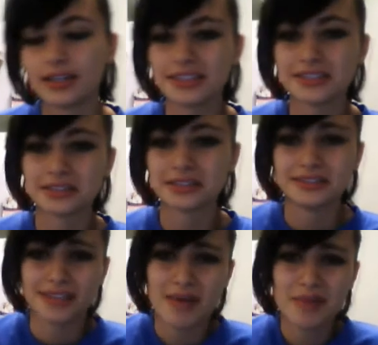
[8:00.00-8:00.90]

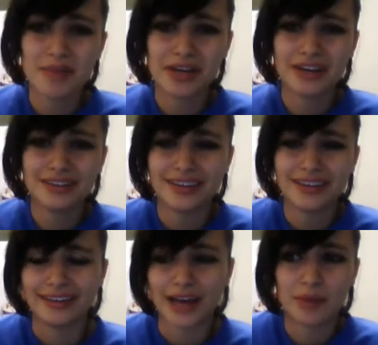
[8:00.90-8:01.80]
Because that might be a good
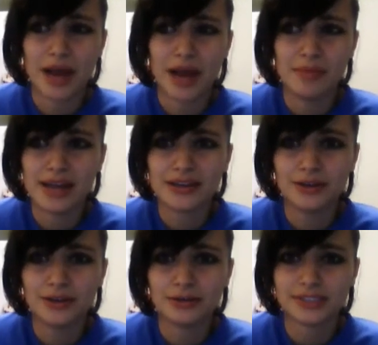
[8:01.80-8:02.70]
thing. That might make
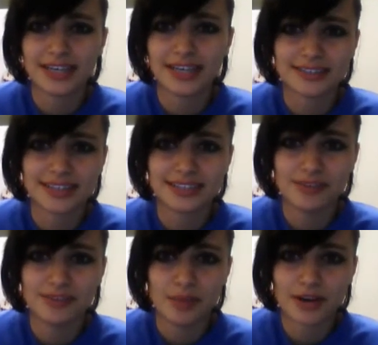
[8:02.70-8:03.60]
you take the test
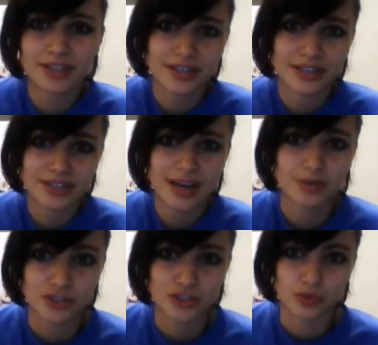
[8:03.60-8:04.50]
even better and take your
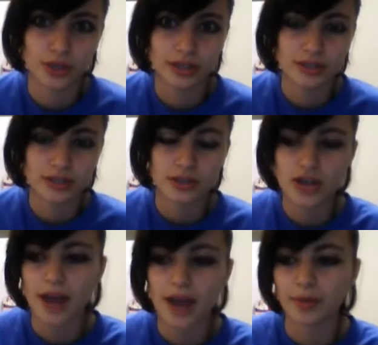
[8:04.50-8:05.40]
time because you're really
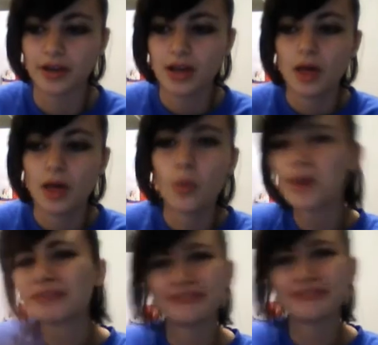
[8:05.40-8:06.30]
trying. But
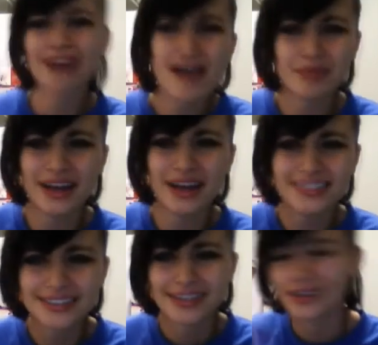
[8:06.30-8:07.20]
worrying for 5
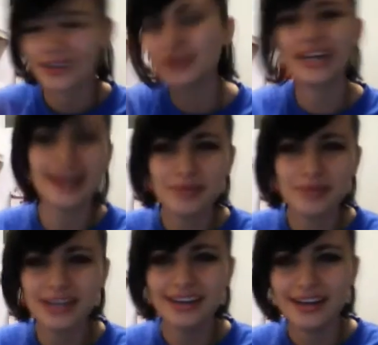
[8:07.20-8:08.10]
months? Are you kidding
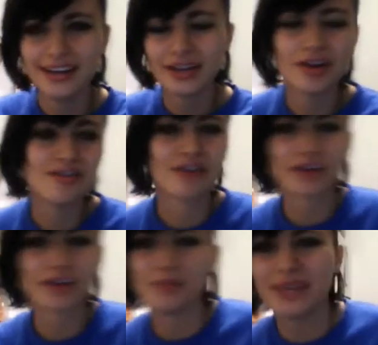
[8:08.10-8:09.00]
me? You don't even know if
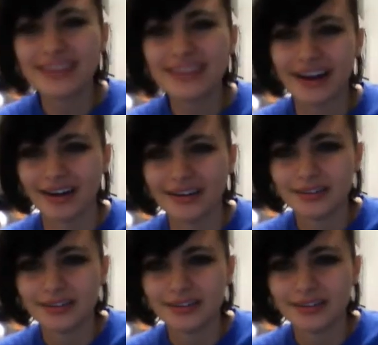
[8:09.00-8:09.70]
you're going to be there